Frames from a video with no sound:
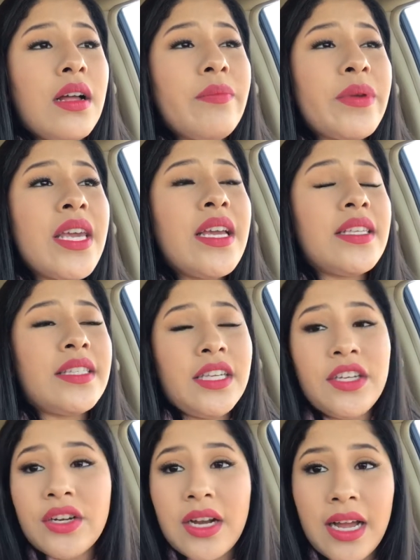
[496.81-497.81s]
being a
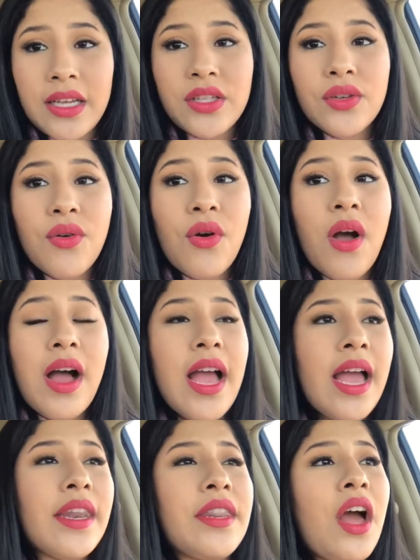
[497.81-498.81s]
senior in high school
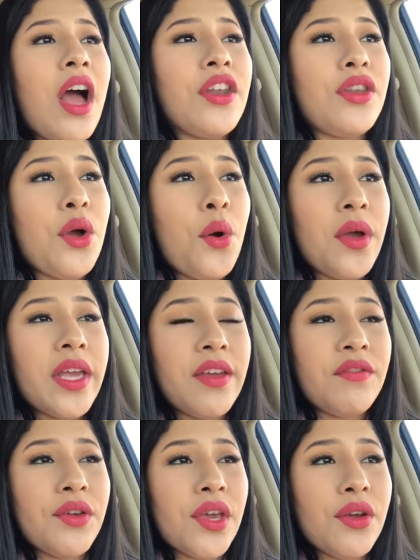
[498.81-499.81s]
and not knowing
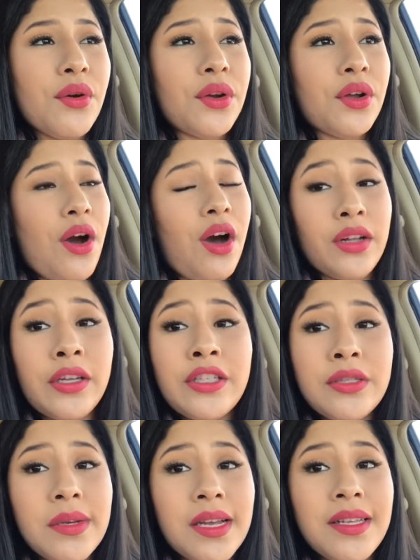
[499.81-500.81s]
if you can go to
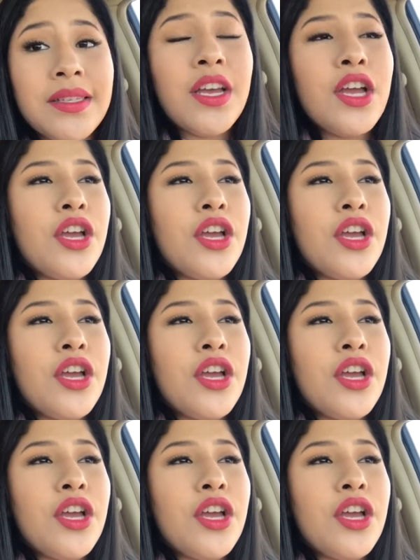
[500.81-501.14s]
college because